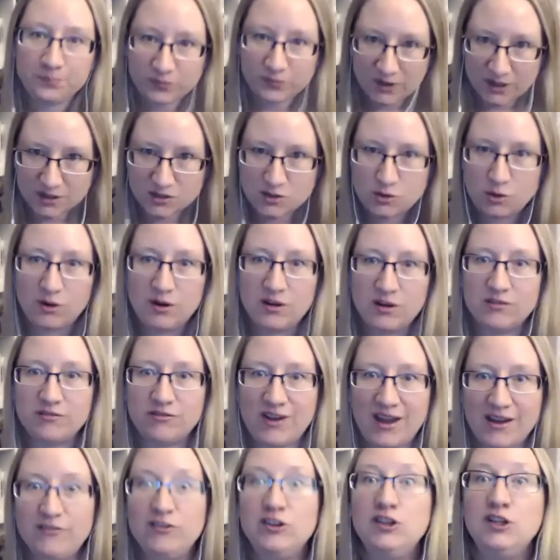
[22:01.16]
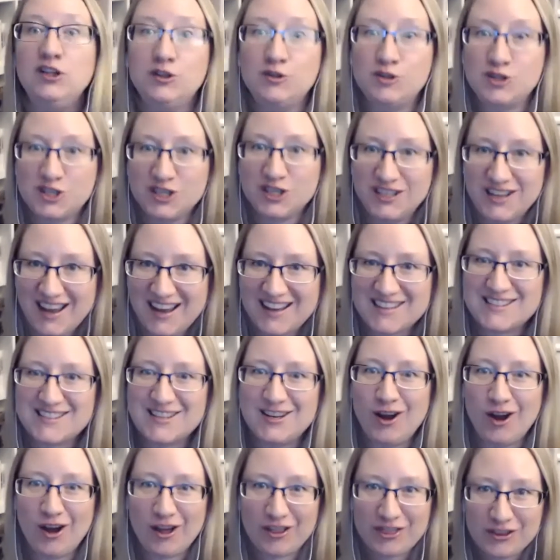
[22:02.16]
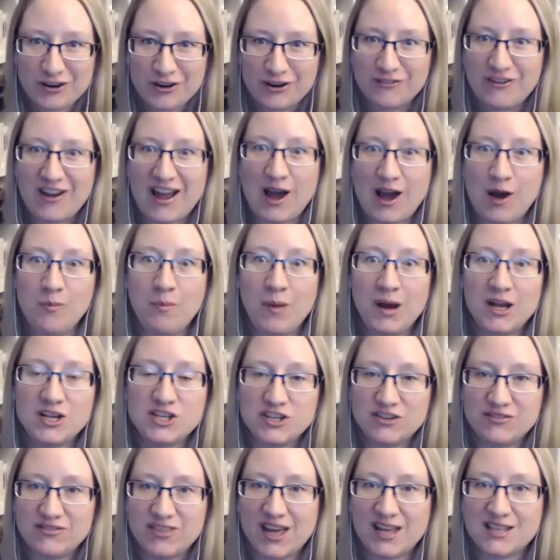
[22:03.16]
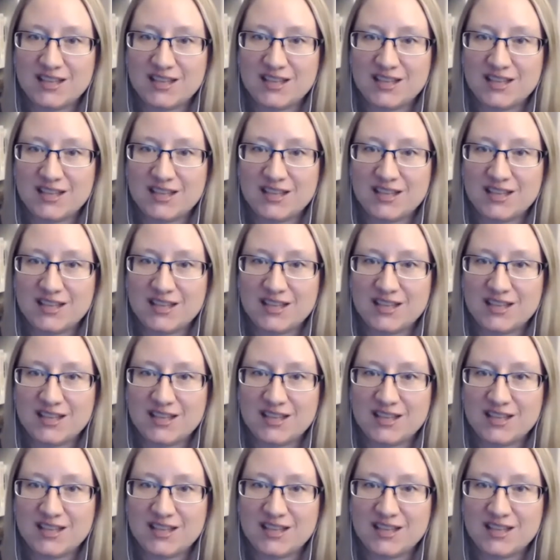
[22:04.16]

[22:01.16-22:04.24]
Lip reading: sort of evolution as an author of how much of that